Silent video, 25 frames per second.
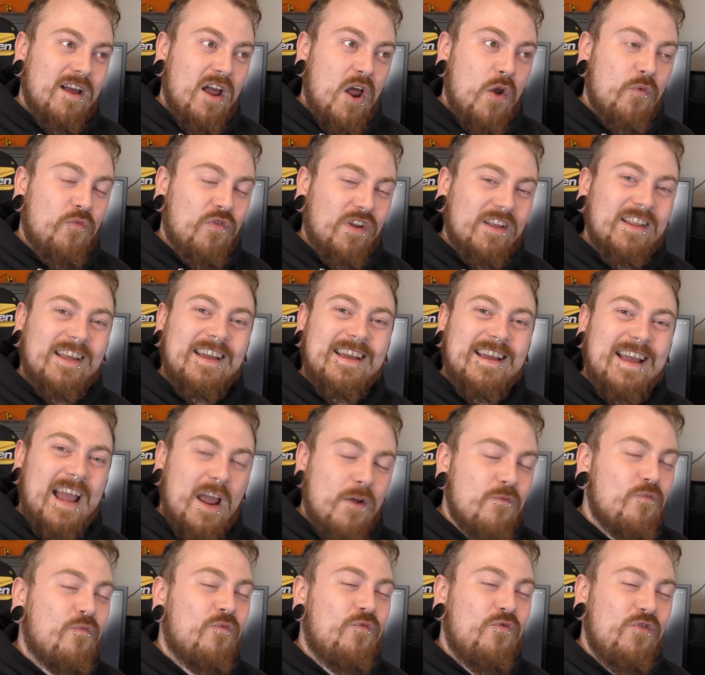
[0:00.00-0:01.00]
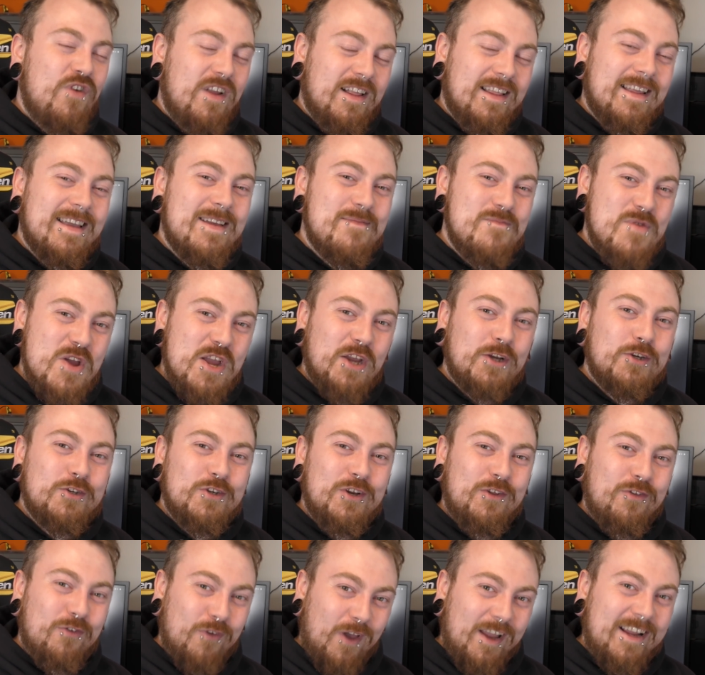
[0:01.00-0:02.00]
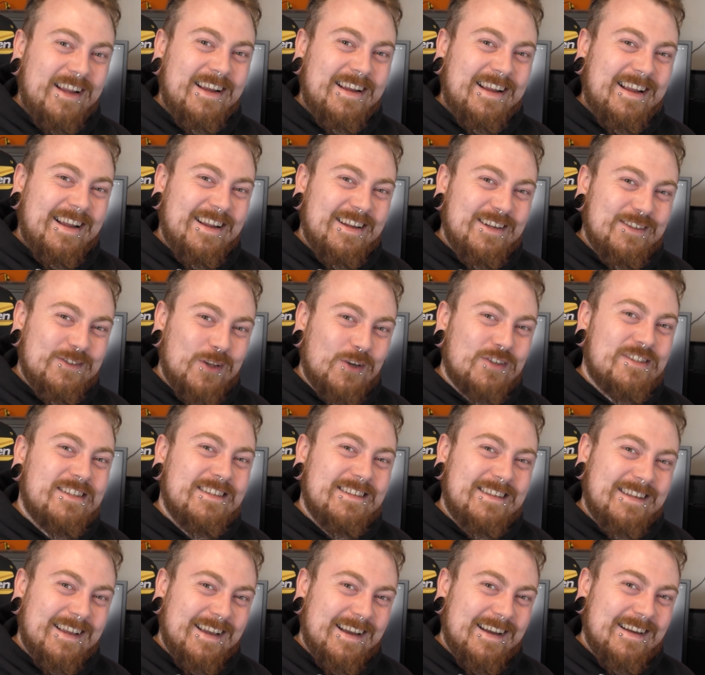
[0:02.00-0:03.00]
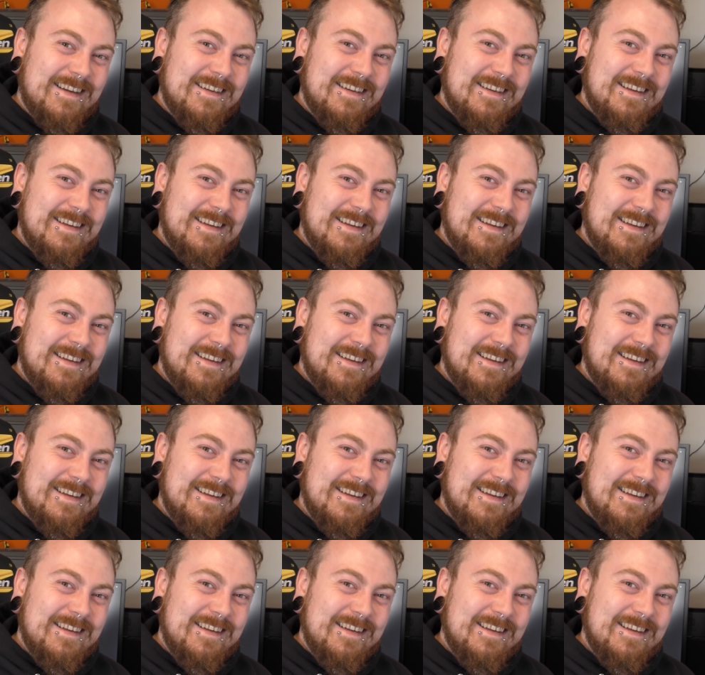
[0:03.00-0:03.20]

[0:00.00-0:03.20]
Really, it really makes you think, doesn't it?